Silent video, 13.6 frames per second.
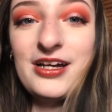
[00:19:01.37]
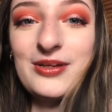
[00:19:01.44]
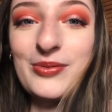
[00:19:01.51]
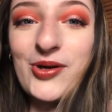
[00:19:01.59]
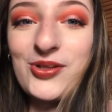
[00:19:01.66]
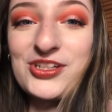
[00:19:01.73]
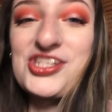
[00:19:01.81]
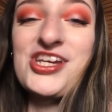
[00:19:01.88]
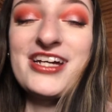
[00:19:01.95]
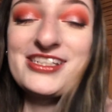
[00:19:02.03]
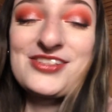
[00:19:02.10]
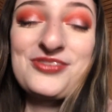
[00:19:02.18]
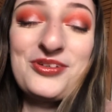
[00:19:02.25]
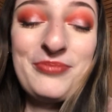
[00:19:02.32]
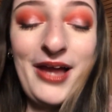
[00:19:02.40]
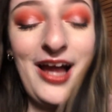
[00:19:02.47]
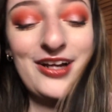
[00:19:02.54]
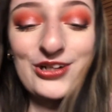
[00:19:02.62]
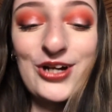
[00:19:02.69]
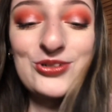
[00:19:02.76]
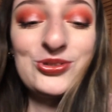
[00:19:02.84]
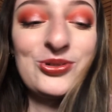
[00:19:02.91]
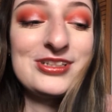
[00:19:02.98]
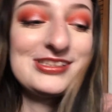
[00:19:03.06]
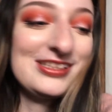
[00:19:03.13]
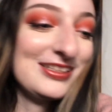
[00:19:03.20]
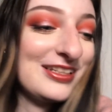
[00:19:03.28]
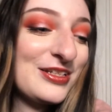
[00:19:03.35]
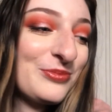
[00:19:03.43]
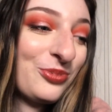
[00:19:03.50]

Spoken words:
I apologize for background noise at any